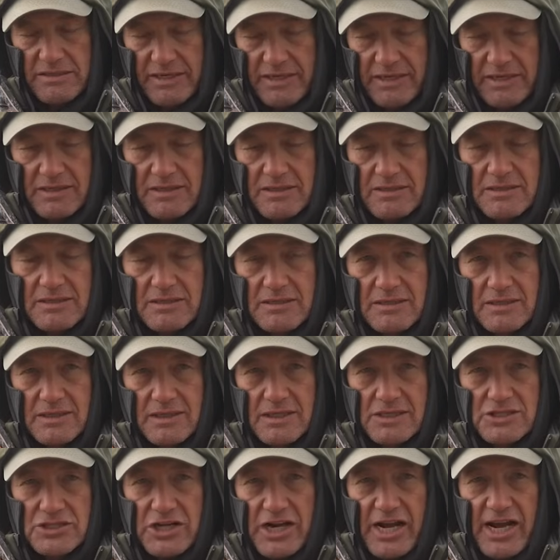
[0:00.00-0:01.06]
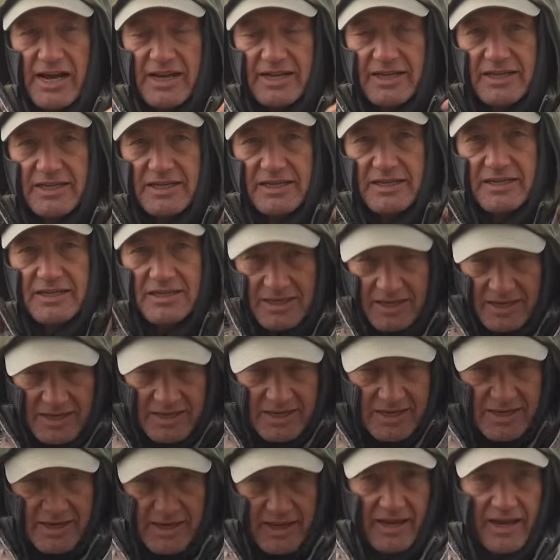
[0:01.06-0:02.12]
layer, a jacket,
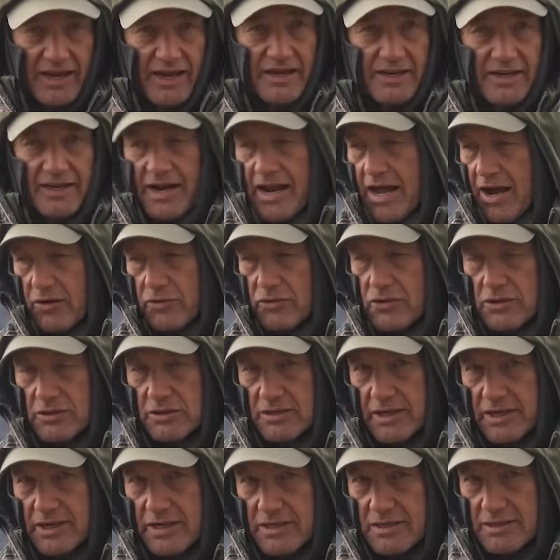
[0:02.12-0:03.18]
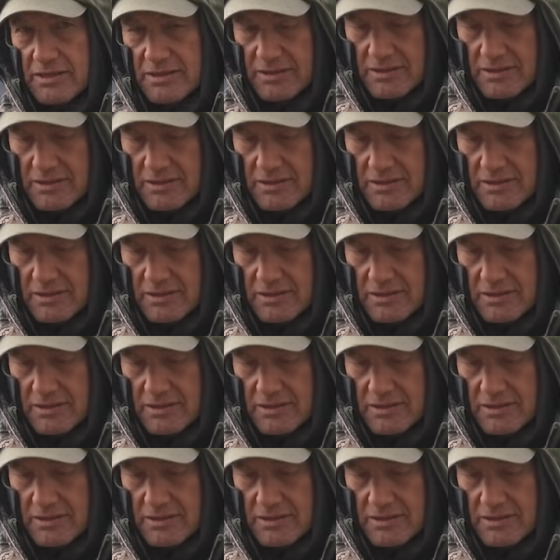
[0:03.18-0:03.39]
and an outer layer.